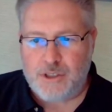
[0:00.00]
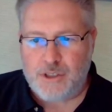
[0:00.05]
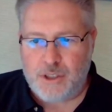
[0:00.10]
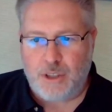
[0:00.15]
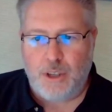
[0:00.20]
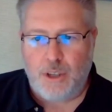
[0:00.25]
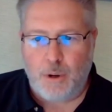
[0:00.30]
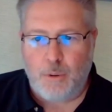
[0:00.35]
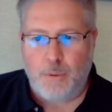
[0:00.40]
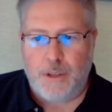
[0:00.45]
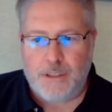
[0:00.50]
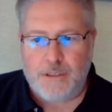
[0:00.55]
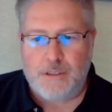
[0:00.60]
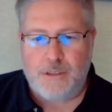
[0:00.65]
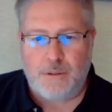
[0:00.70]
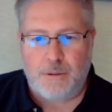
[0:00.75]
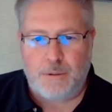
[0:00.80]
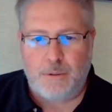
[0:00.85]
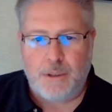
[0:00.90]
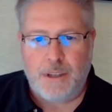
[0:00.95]
should go
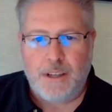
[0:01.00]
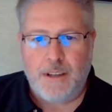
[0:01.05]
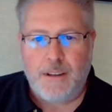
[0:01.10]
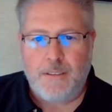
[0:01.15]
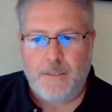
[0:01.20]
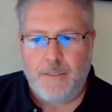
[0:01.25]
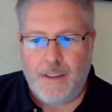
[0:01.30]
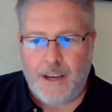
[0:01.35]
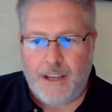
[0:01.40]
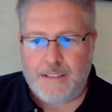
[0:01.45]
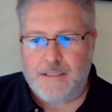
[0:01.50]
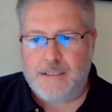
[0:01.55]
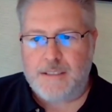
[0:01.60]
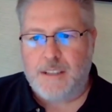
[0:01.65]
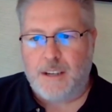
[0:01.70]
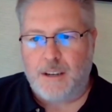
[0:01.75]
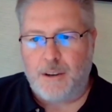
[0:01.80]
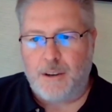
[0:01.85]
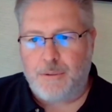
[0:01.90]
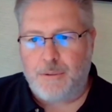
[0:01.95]
into that
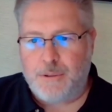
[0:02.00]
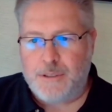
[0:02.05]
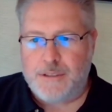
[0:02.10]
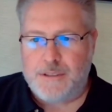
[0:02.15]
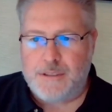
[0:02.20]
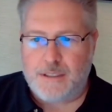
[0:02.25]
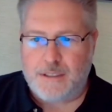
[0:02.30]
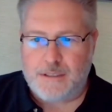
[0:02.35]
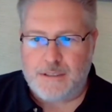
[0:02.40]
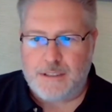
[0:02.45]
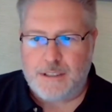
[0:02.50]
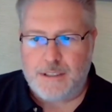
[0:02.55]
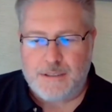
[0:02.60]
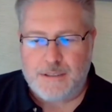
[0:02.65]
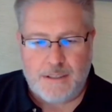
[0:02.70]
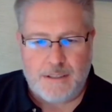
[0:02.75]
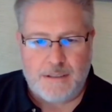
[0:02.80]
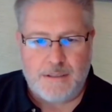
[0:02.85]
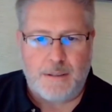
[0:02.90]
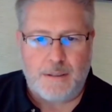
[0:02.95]
CR360
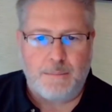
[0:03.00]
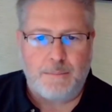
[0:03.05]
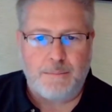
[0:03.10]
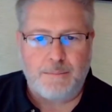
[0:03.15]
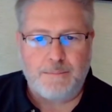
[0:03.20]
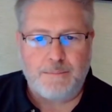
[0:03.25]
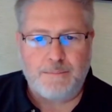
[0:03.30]
system.